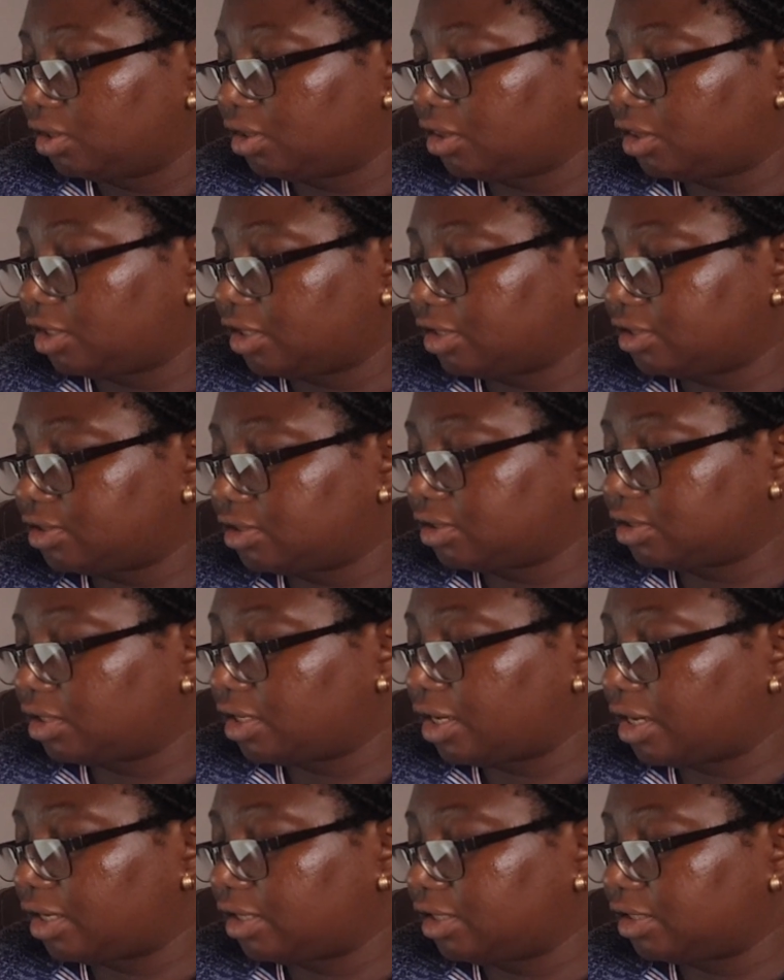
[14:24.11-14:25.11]
thirst,
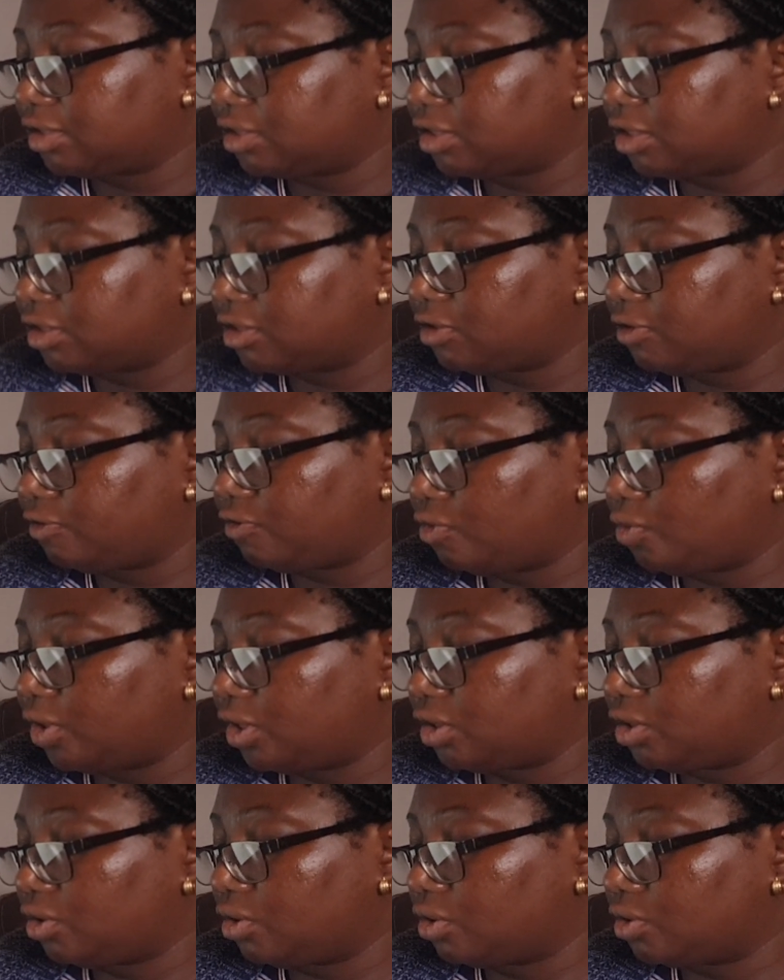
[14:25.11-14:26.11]
and excessive
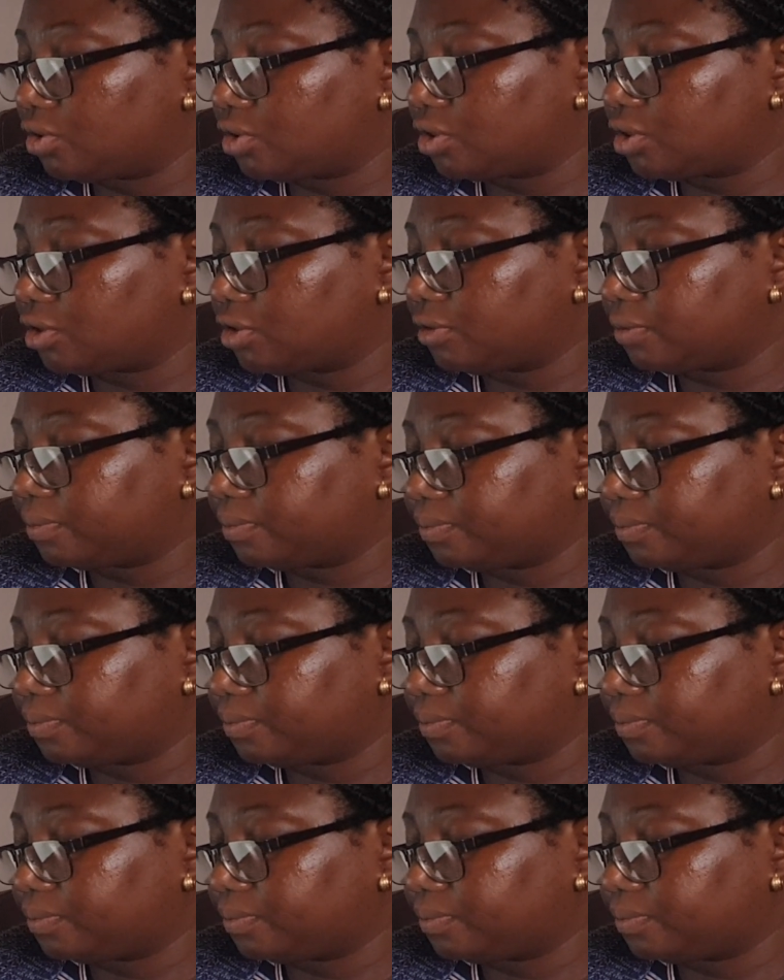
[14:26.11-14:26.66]
weight loss.